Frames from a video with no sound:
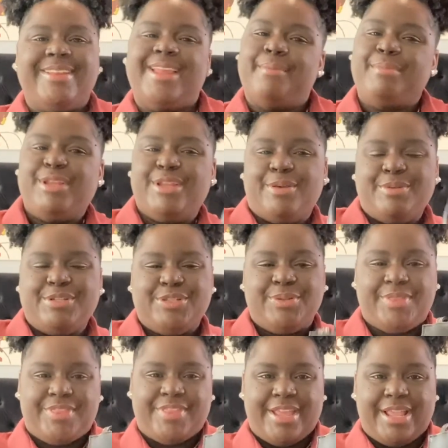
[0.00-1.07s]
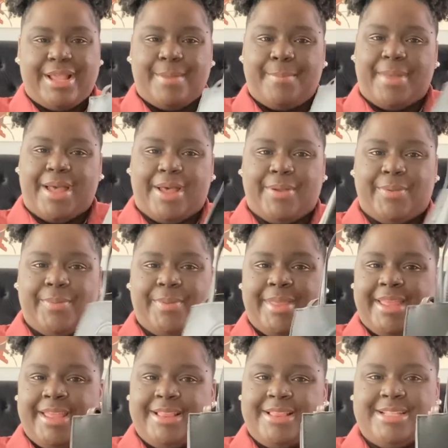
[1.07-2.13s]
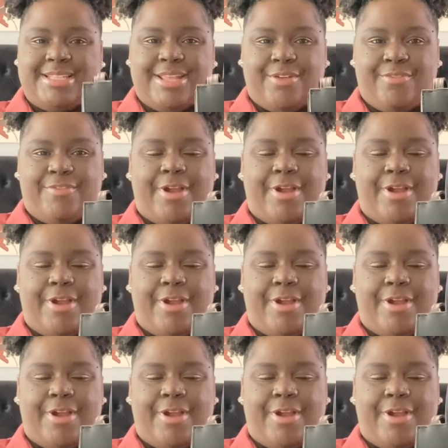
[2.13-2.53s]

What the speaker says: me know what you think about the Telfar